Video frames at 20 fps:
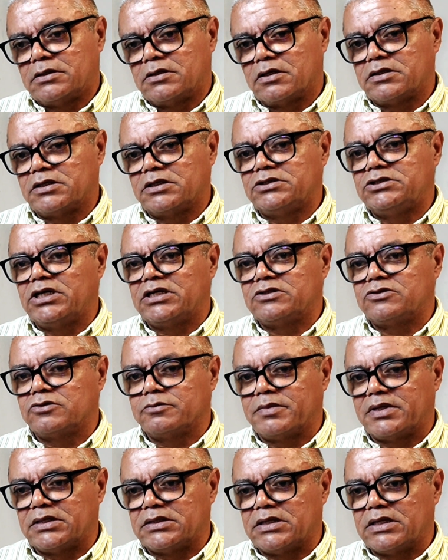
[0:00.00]
another
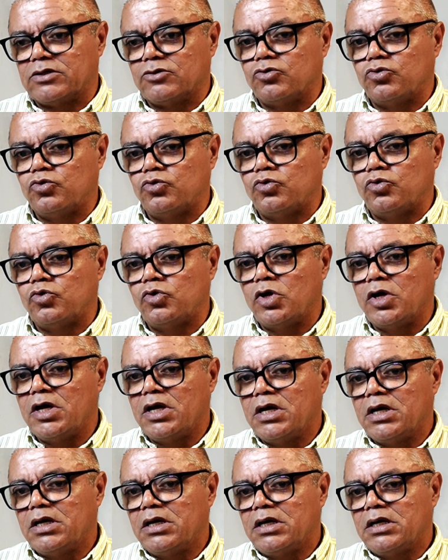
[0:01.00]
gentleman who
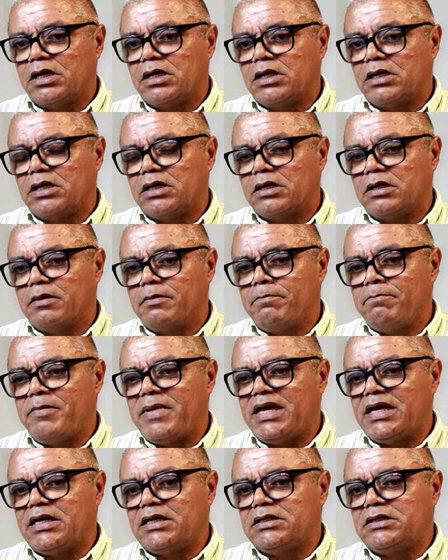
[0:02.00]

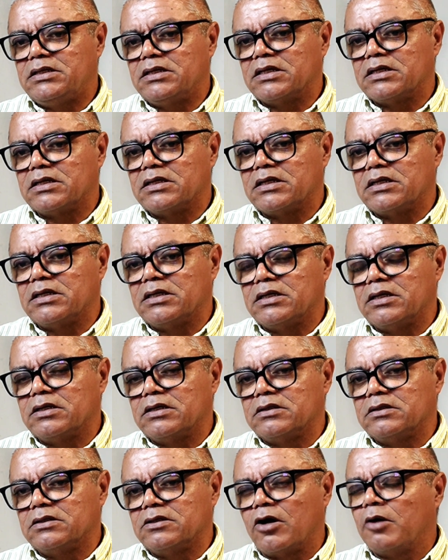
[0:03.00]
made
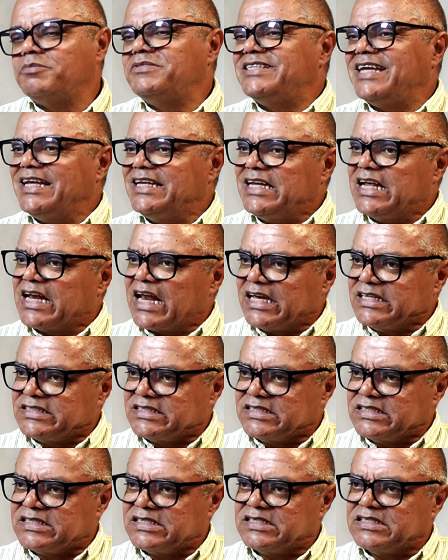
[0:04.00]
obtaining
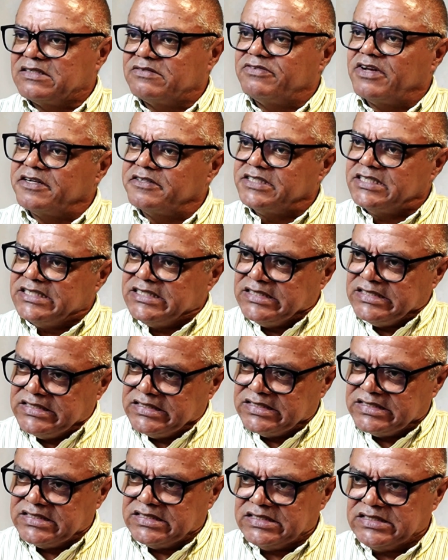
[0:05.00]
licenses very
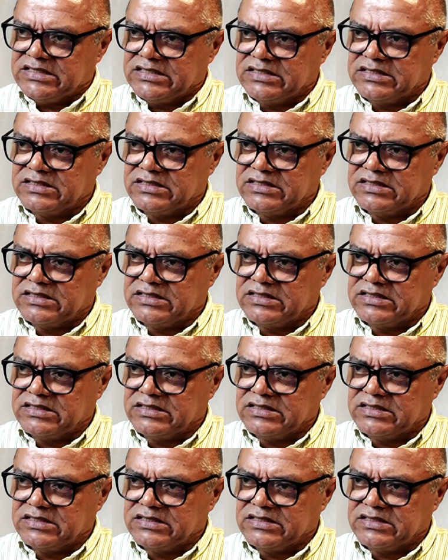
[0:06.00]
easy.